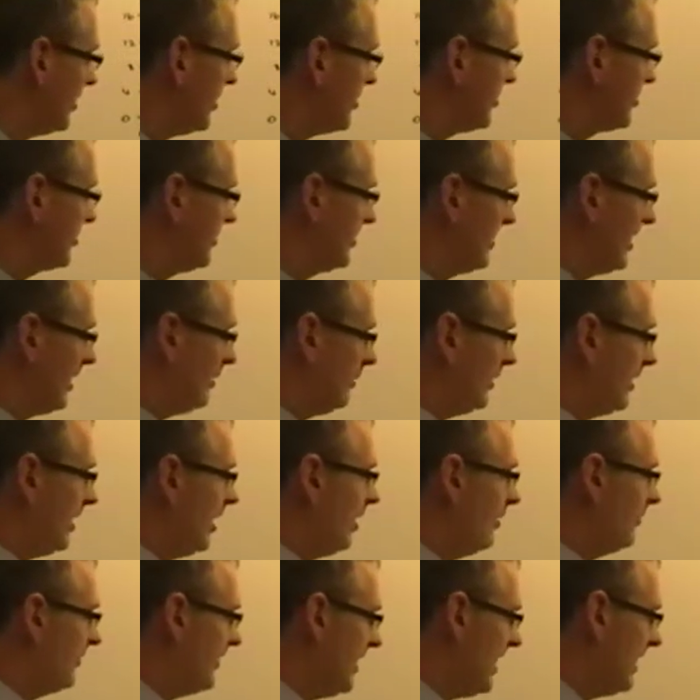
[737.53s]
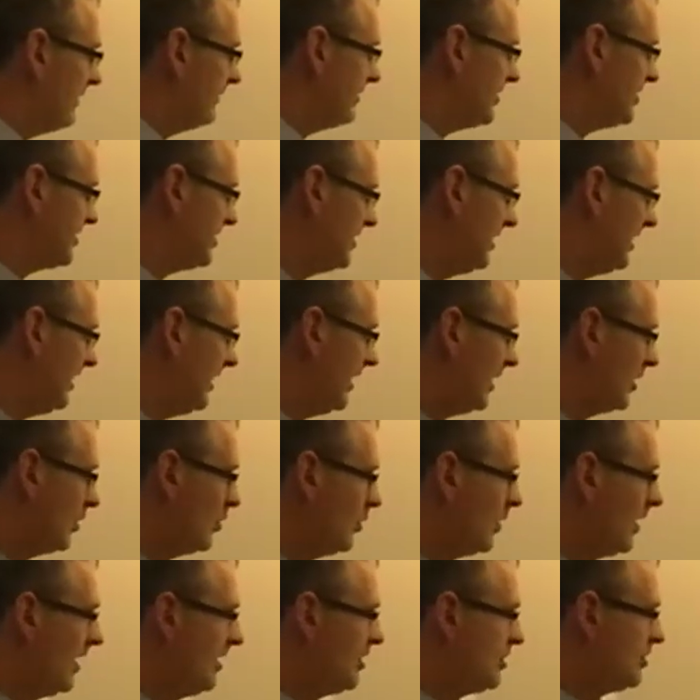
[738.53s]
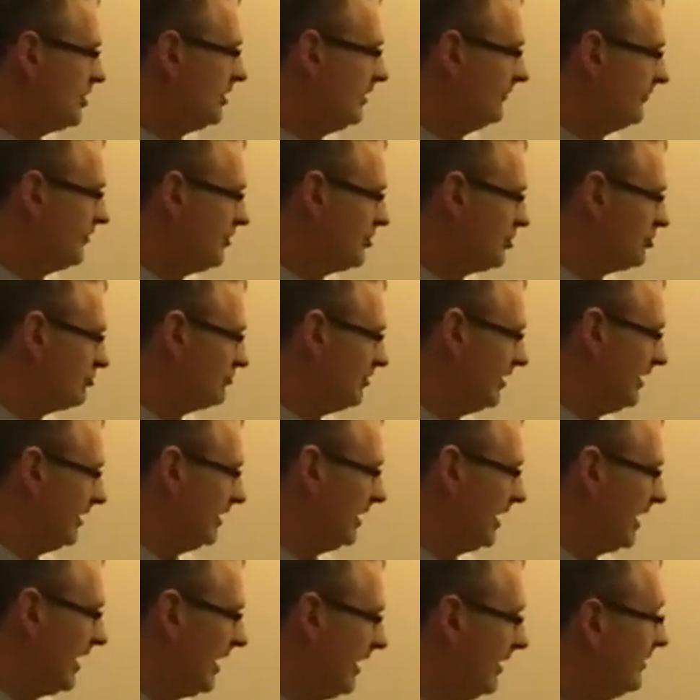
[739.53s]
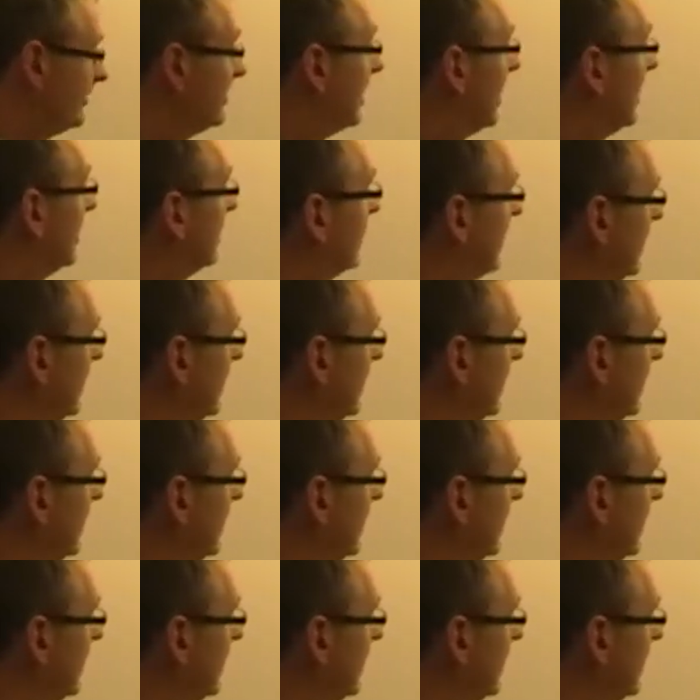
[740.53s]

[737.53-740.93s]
So there we go, there is the equation of the straight line that